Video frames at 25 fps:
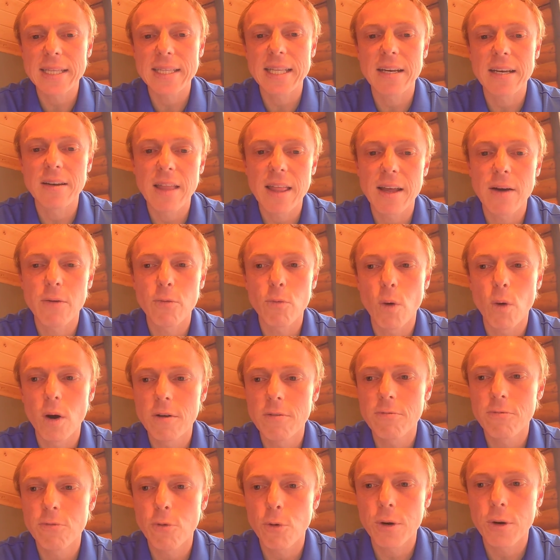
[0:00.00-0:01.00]
than that
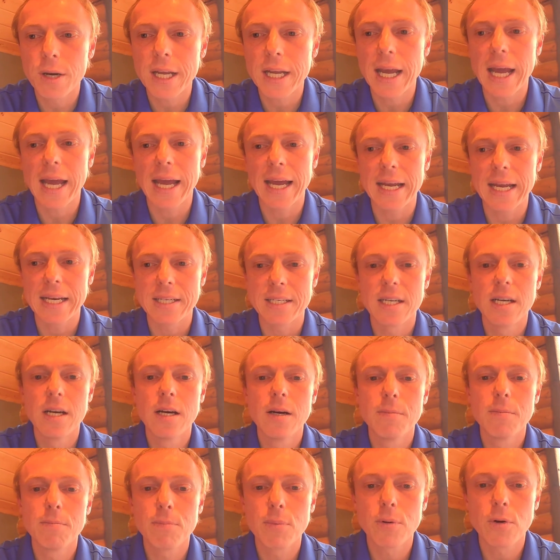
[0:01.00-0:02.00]
$148
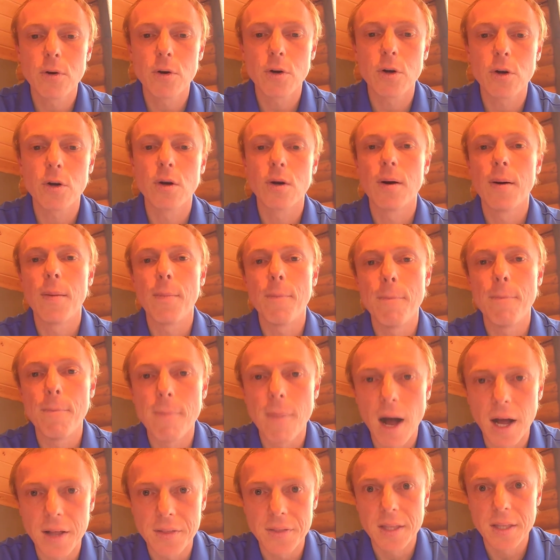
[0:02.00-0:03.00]
per
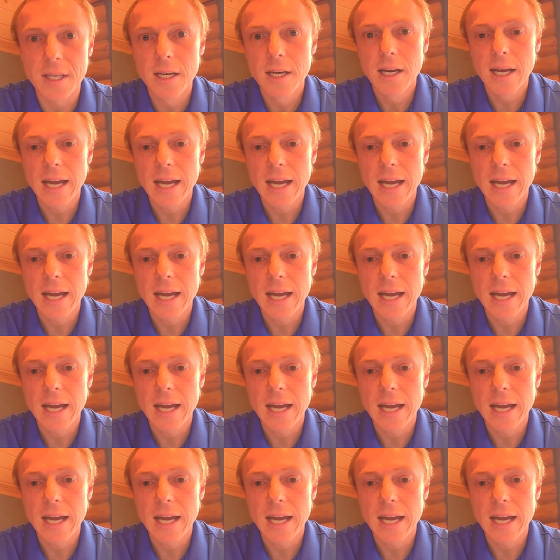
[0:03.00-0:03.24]
month.